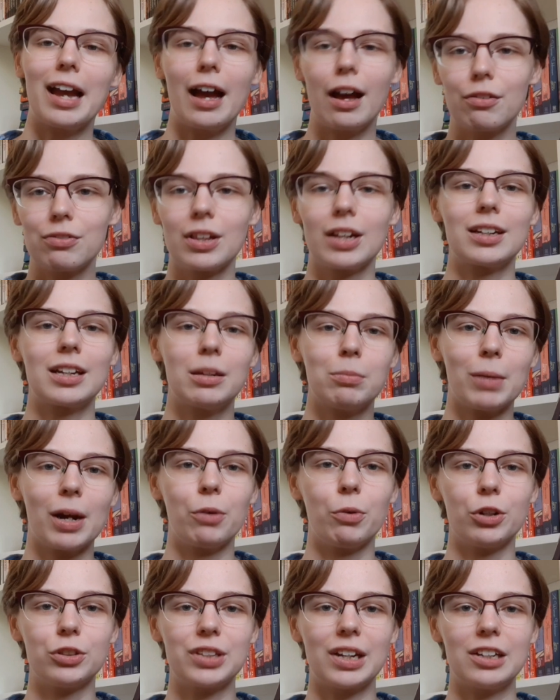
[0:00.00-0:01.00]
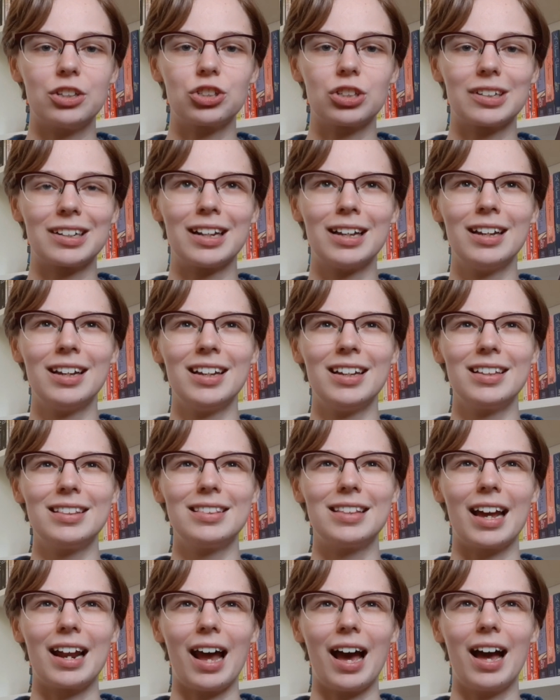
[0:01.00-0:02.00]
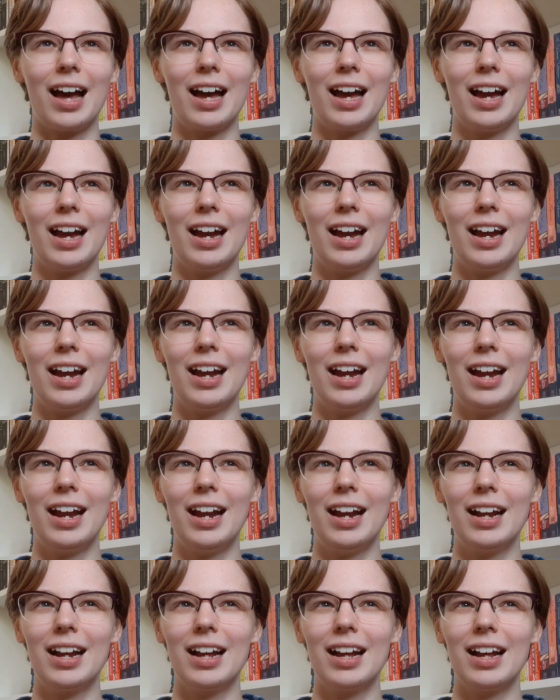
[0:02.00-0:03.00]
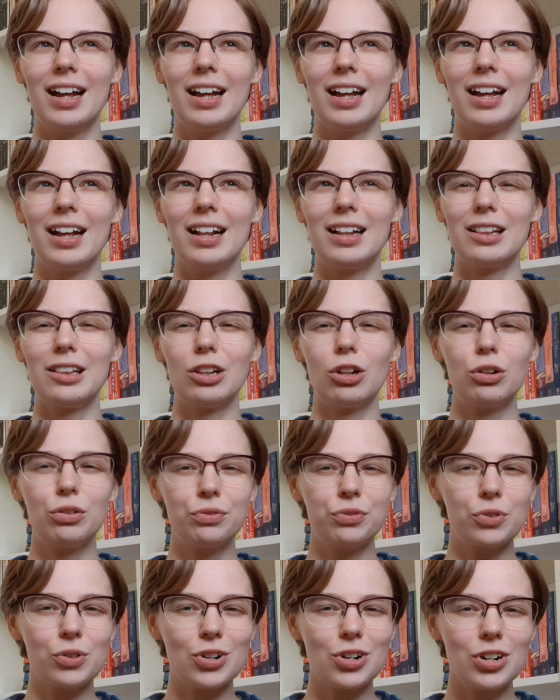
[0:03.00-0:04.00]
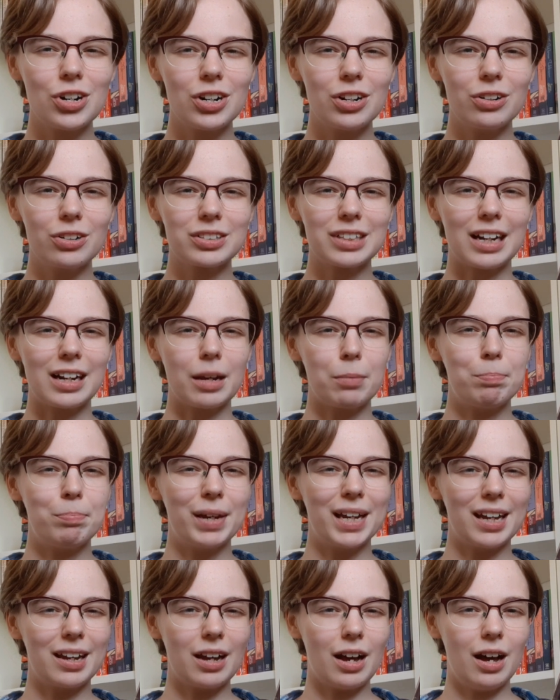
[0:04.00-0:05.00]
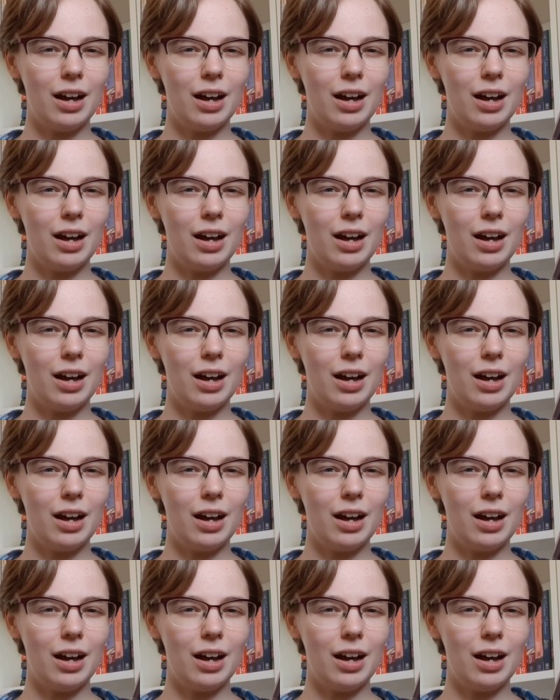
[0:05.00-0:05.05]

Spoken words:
have like in my rotation that I look for or that I pick